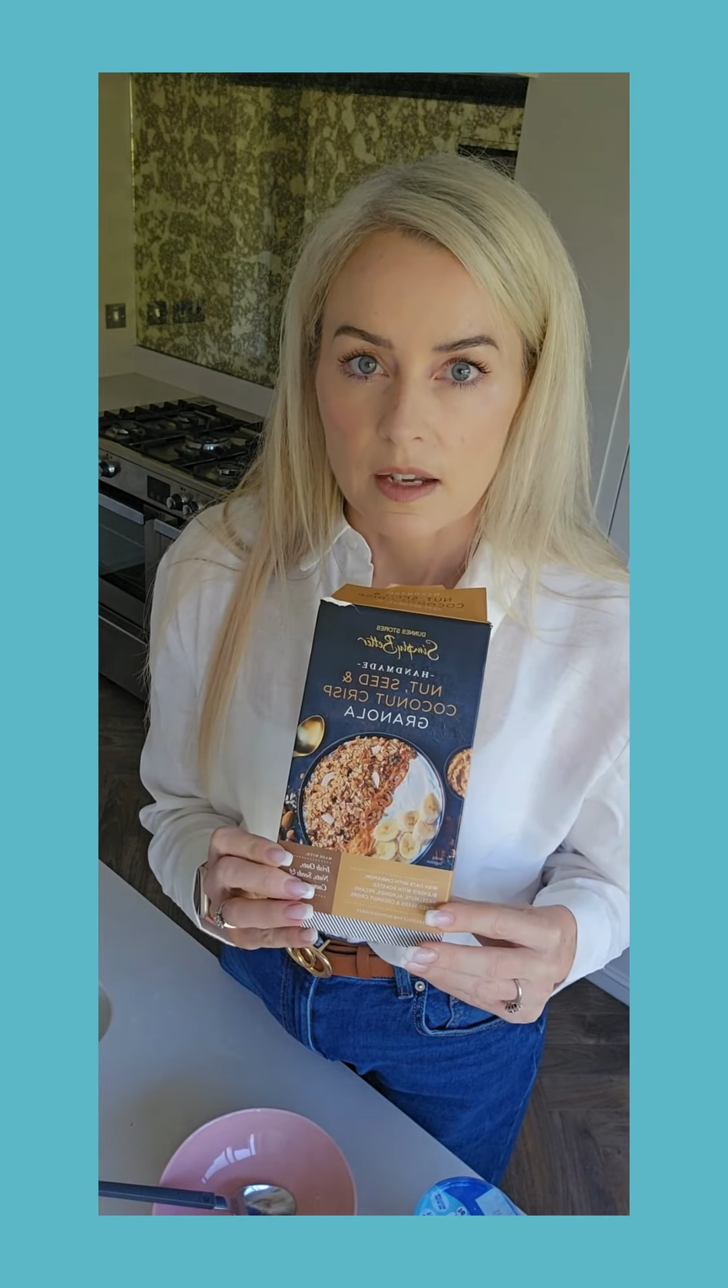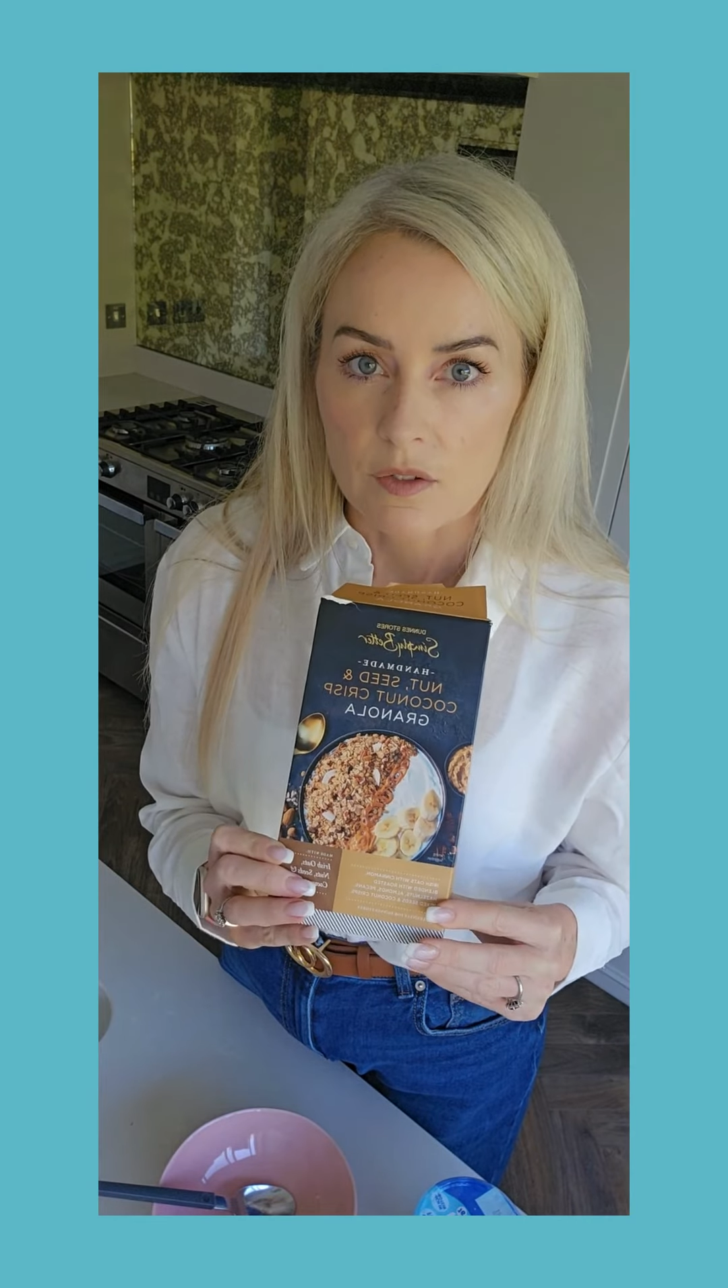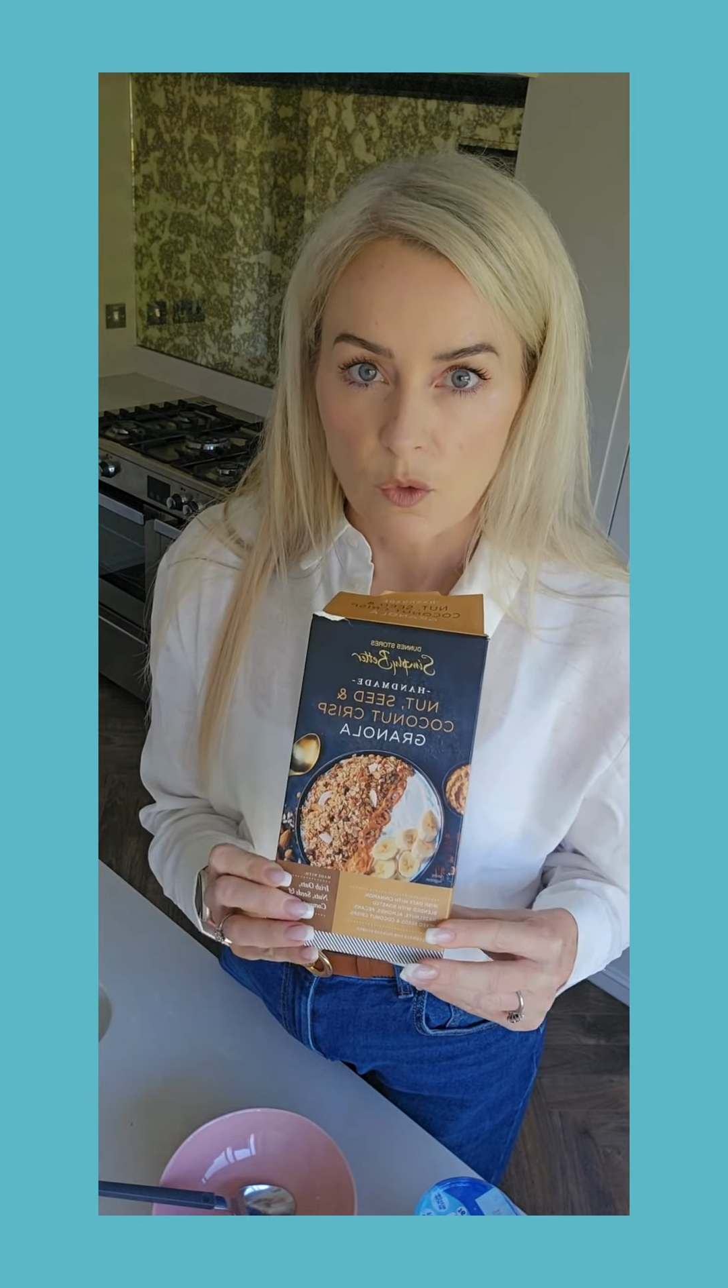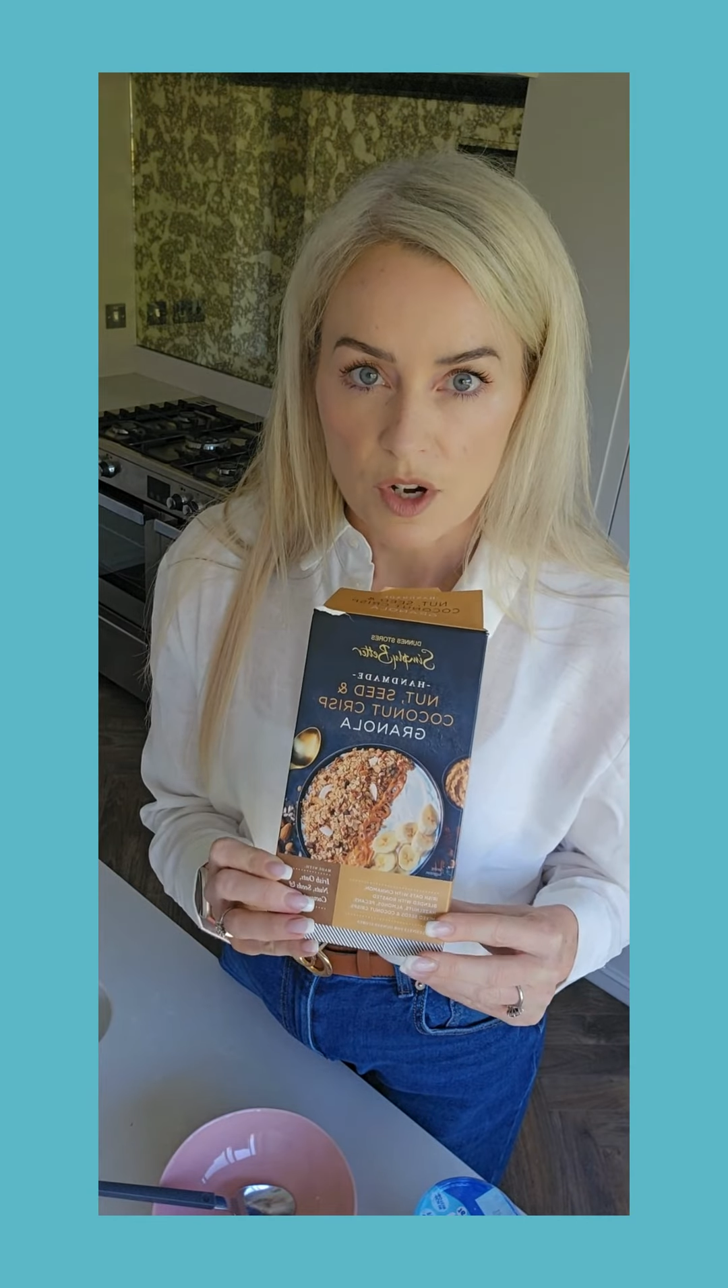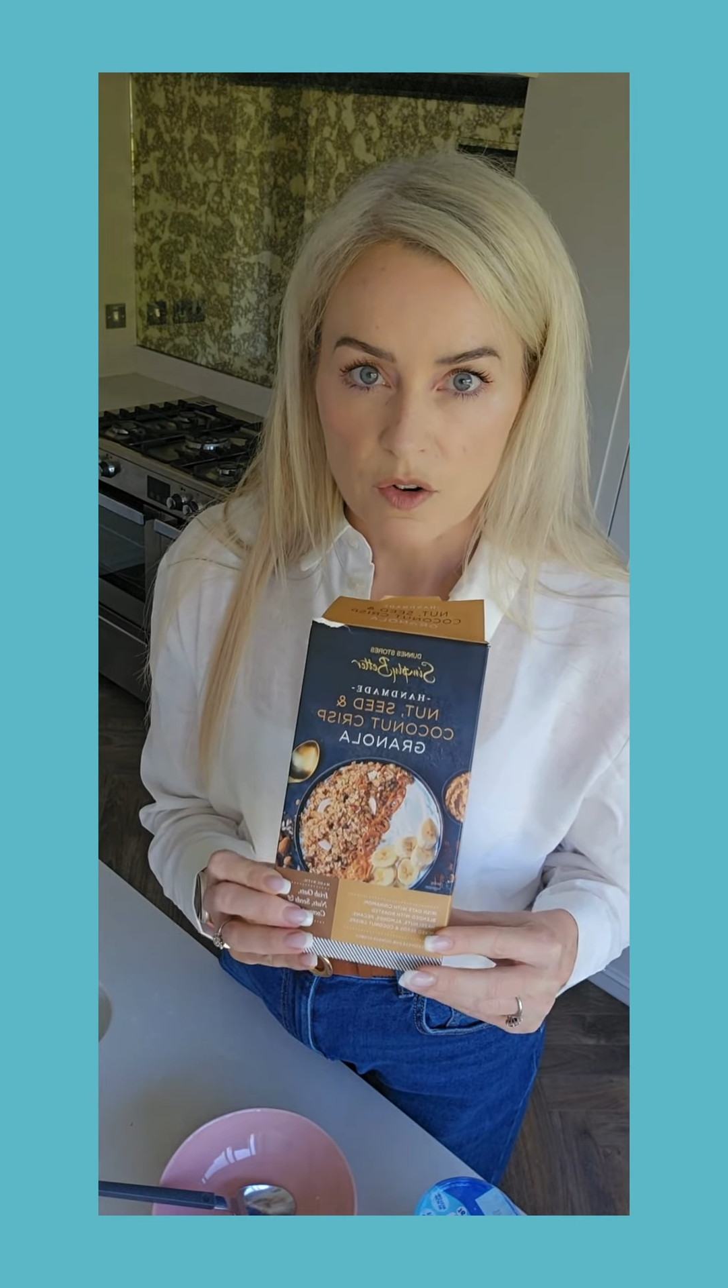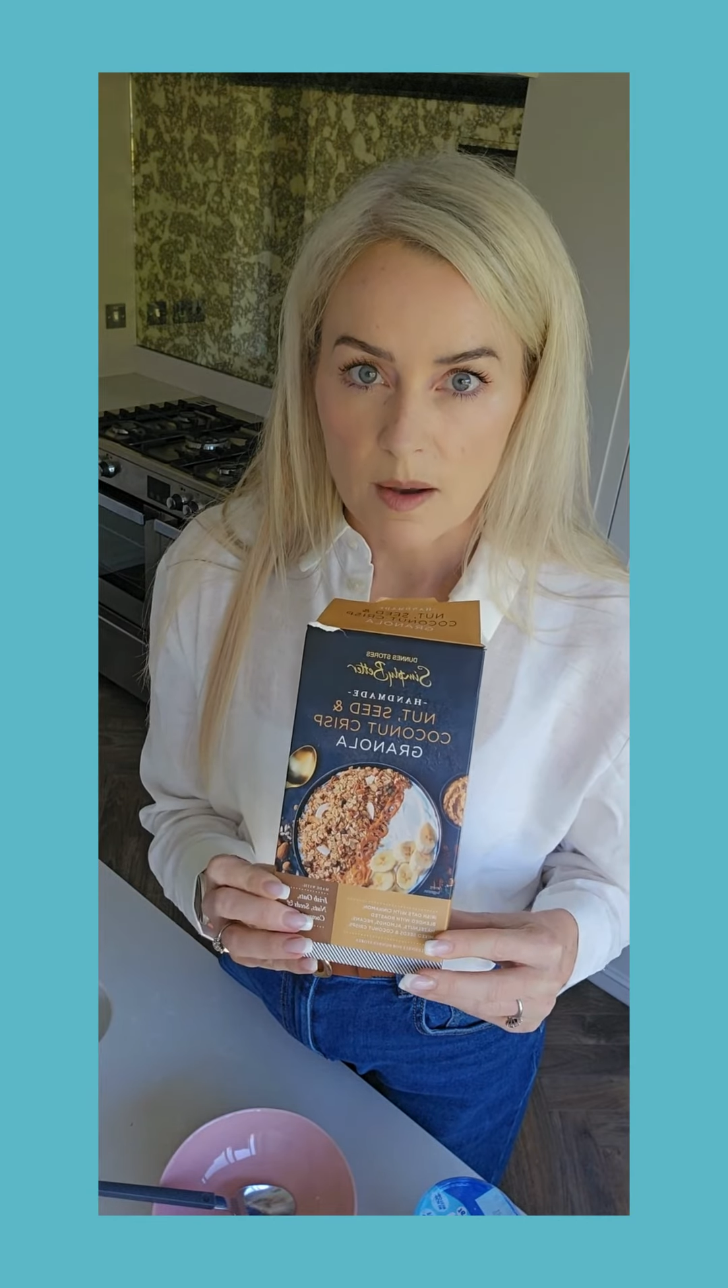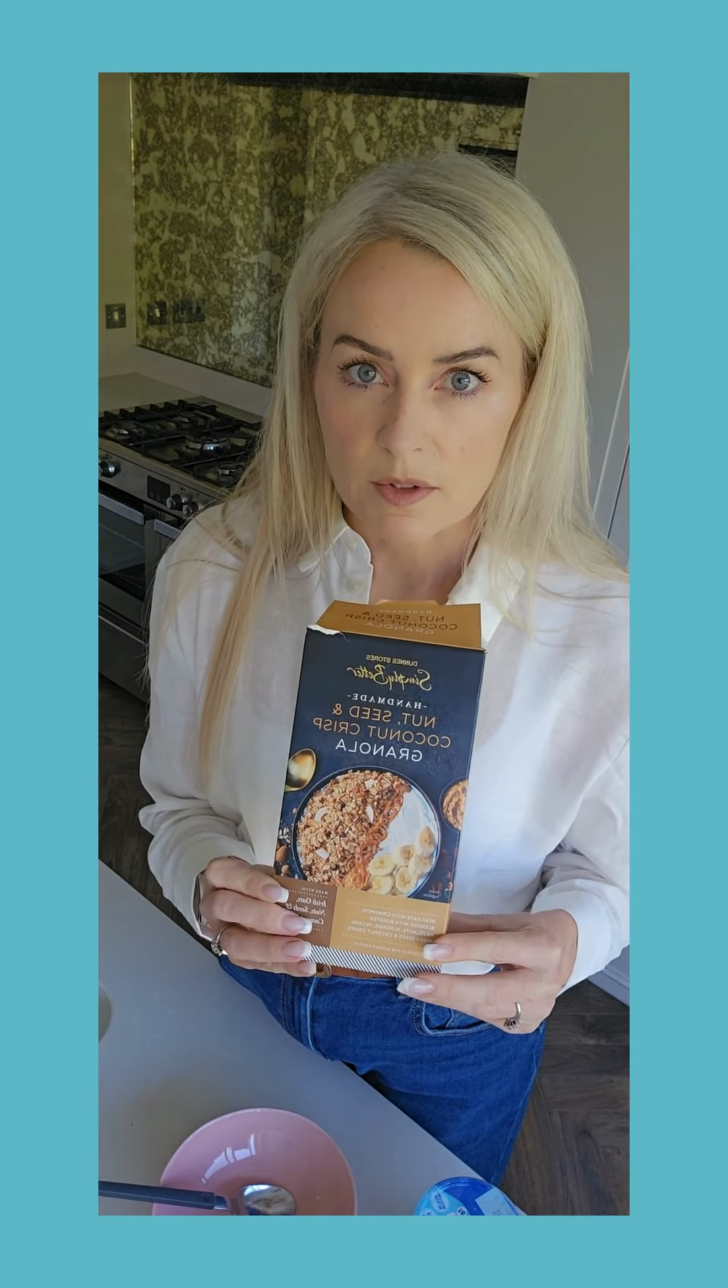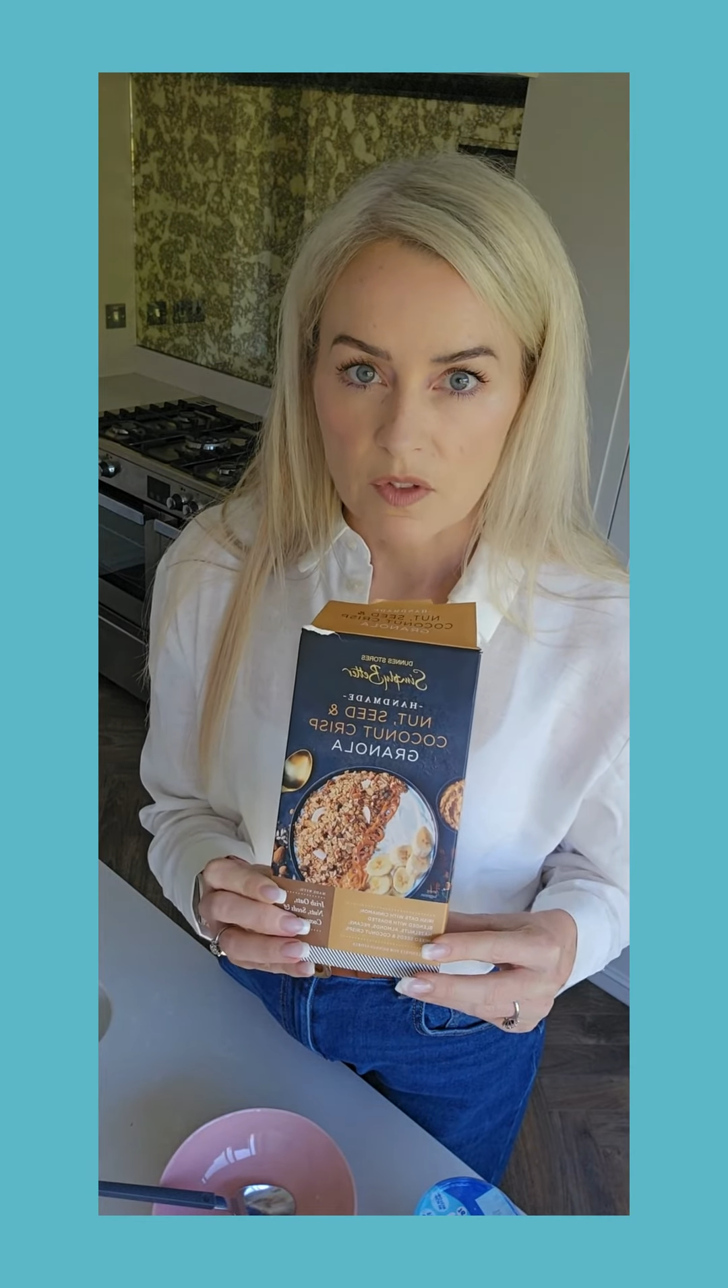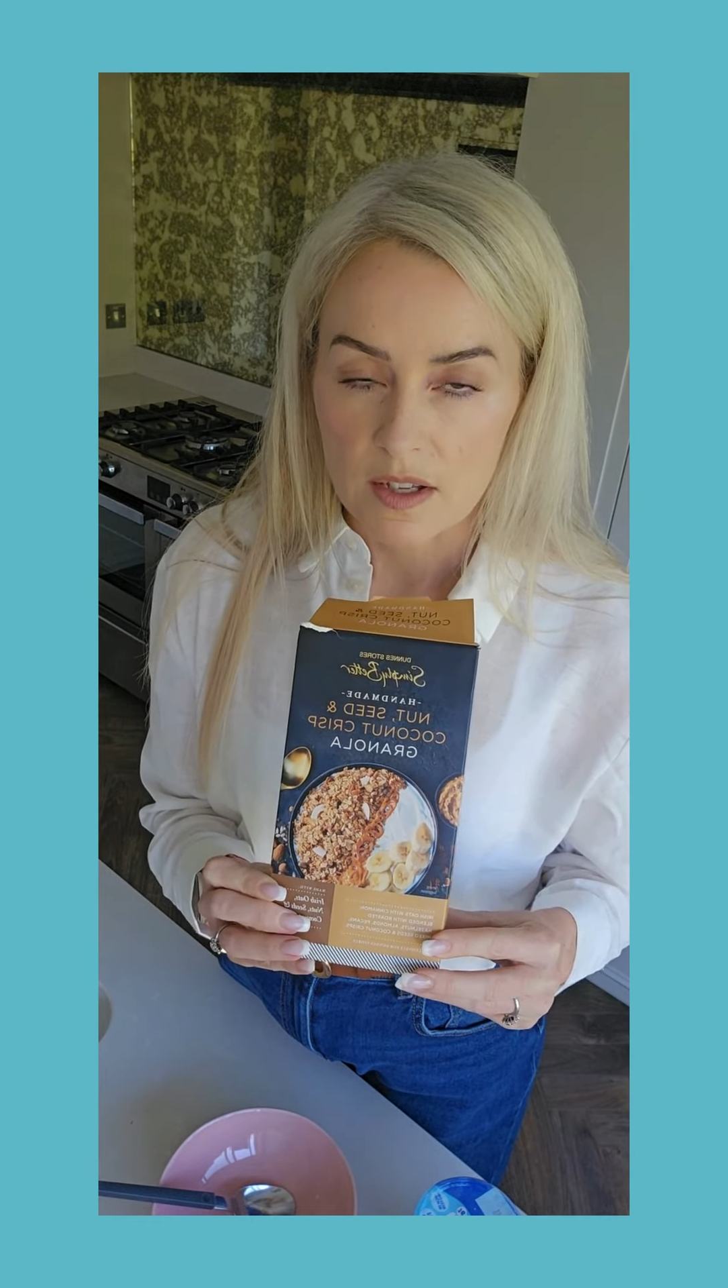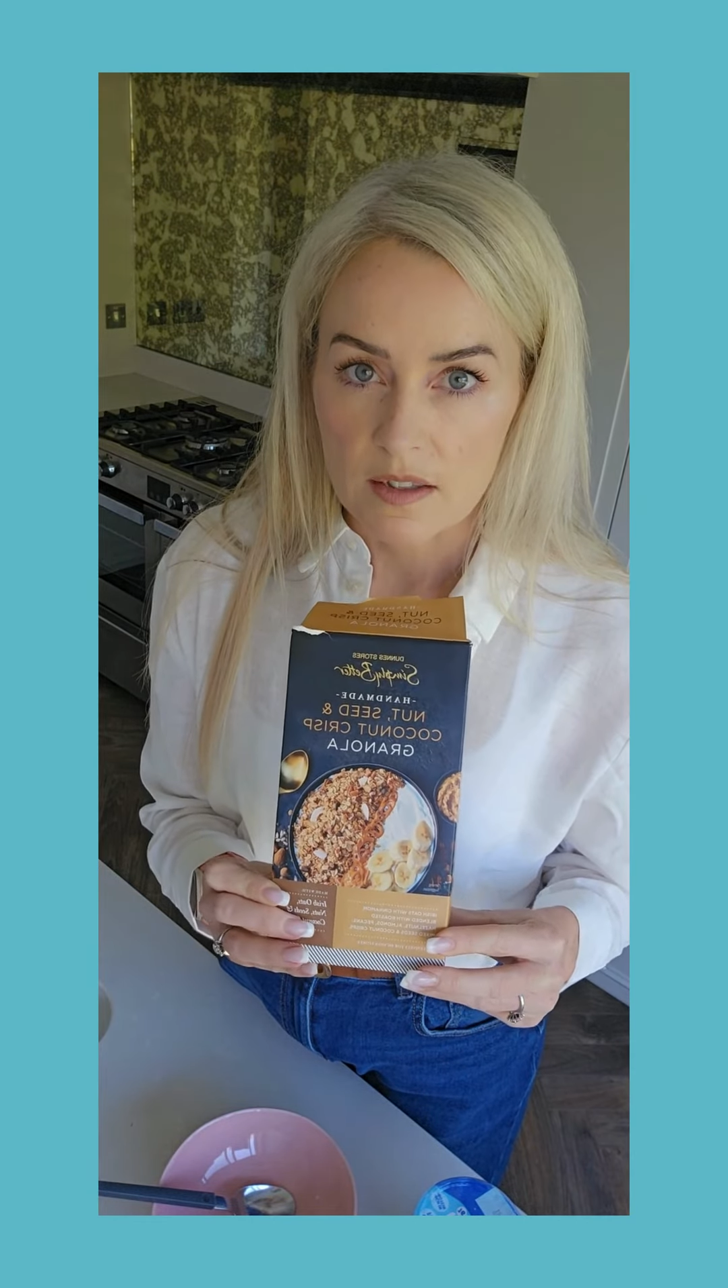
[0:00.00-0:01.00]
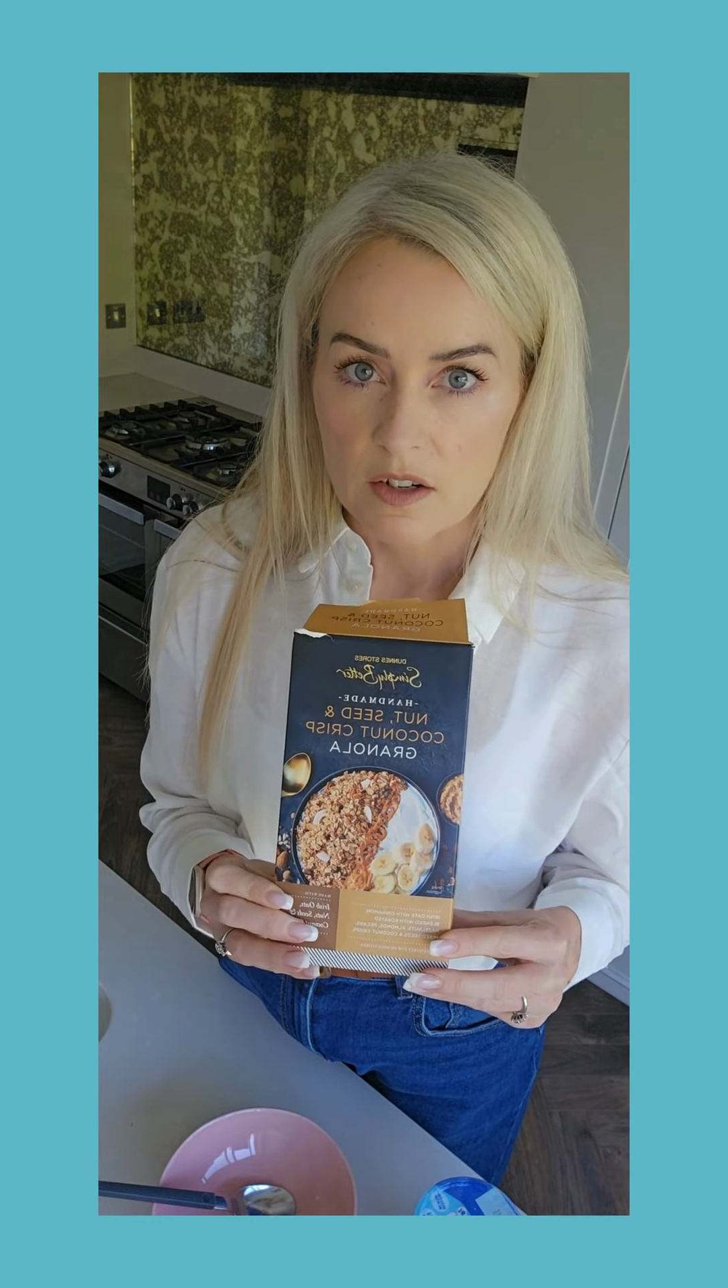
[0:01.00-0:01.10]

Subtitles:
in 40 grams of this,